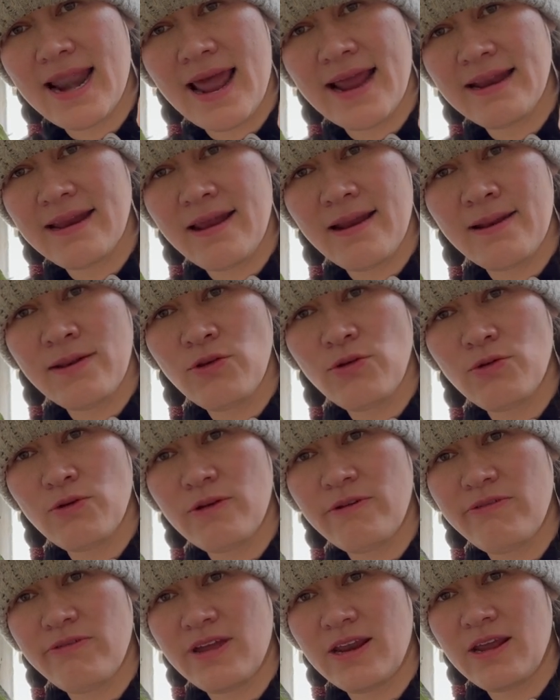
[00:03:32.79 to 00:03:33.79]
I didn't do
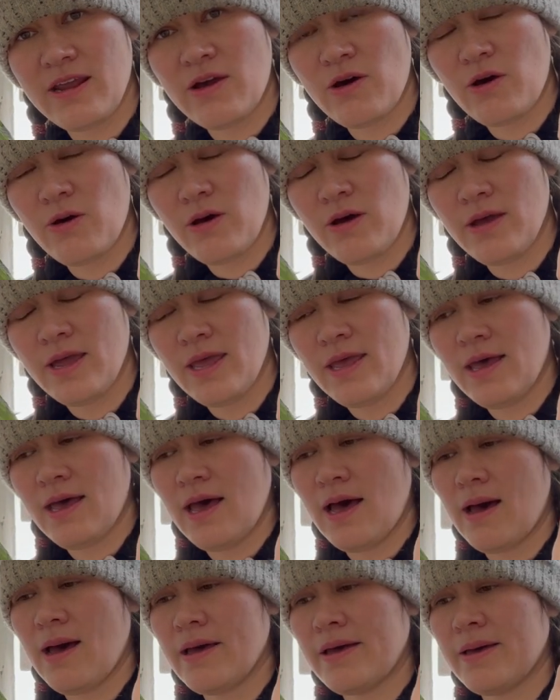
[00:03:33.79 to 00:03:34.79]
the video
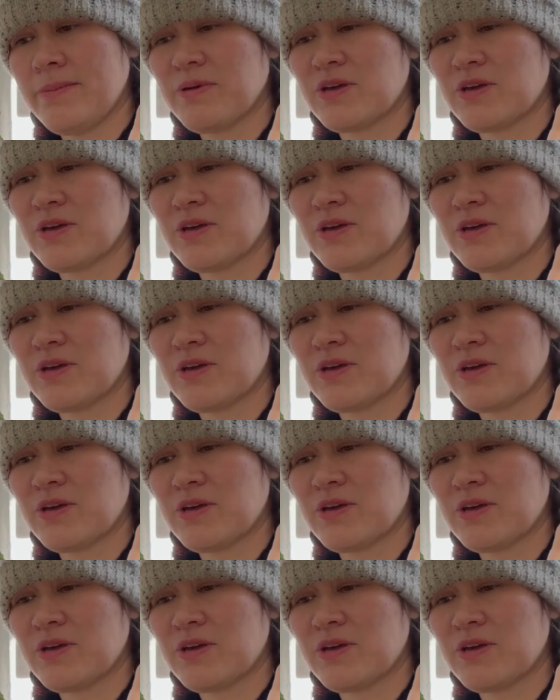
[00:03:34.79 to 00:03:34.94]
um,